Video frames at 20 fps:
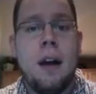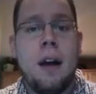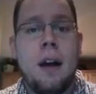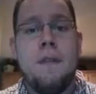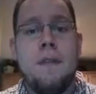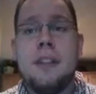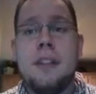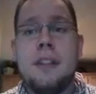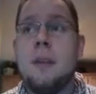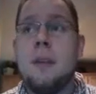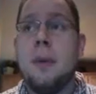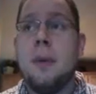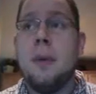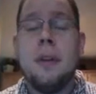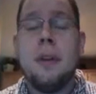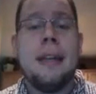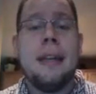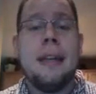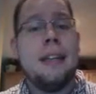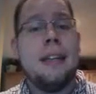
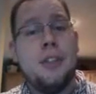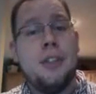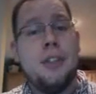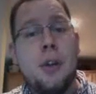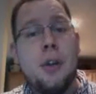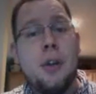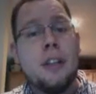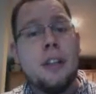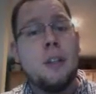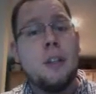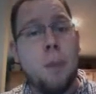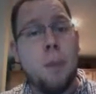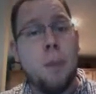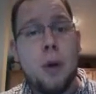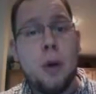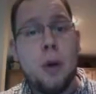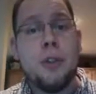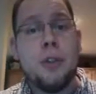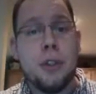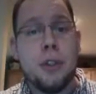Visibility is your
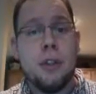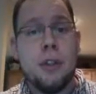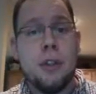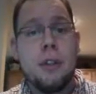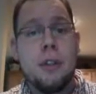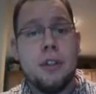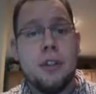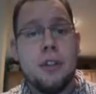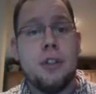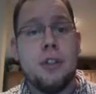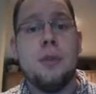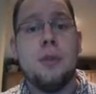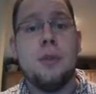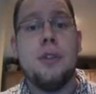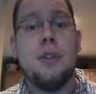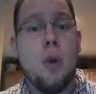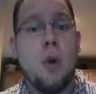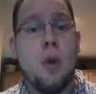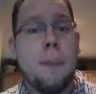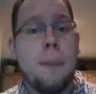exposure to
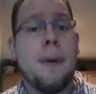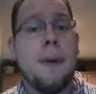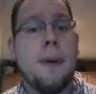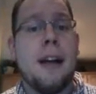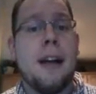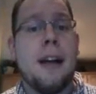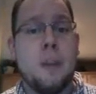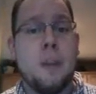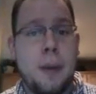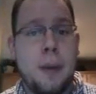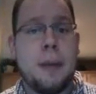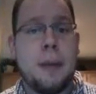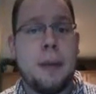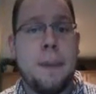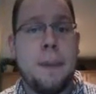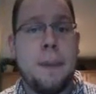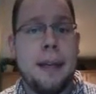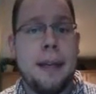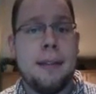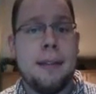your prospect
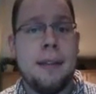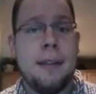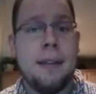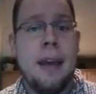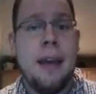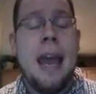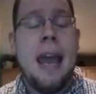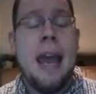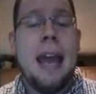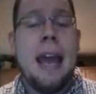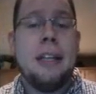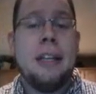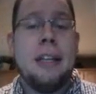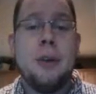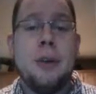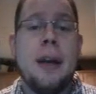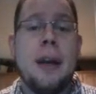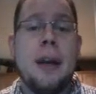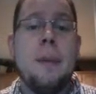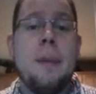base. And
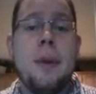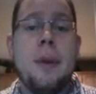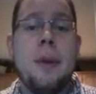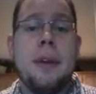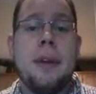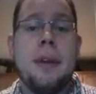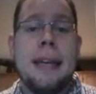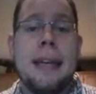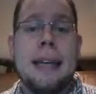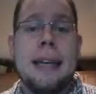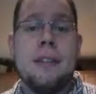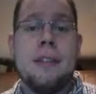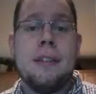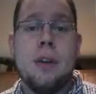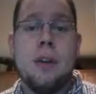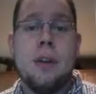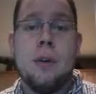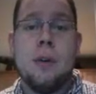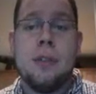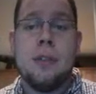credibility is
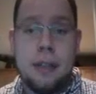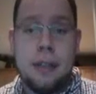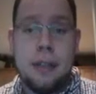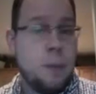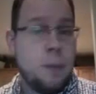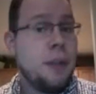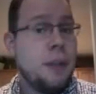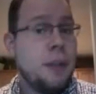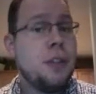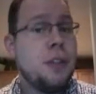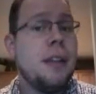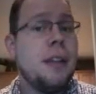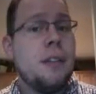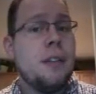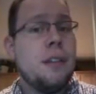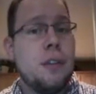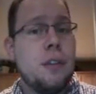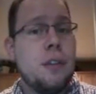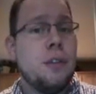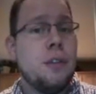those, especially in a
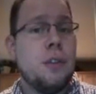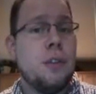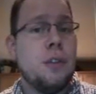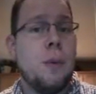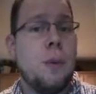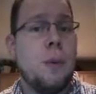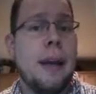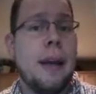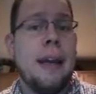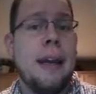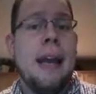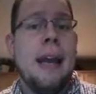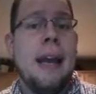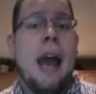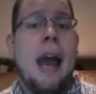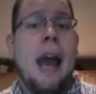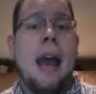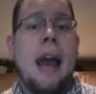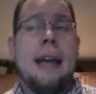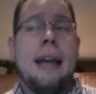social way,
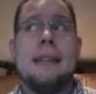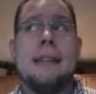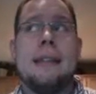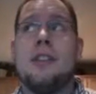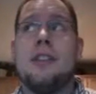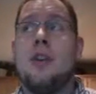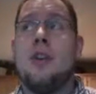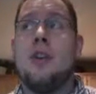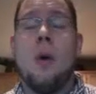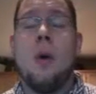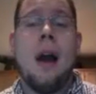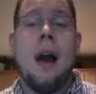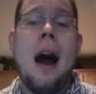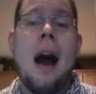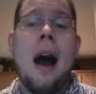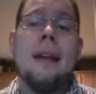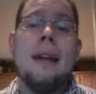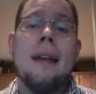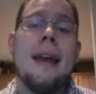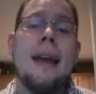is your
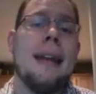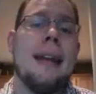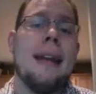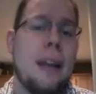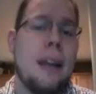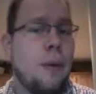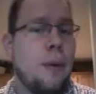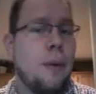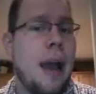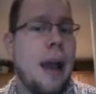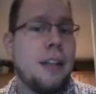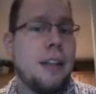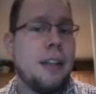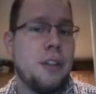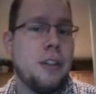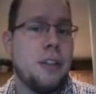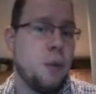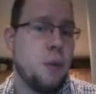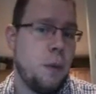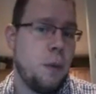online
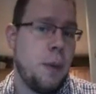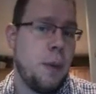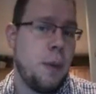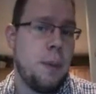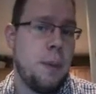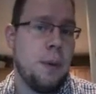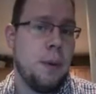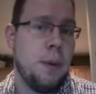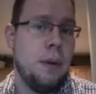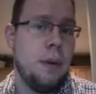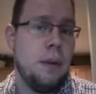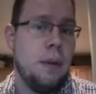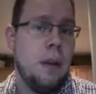interactions with people.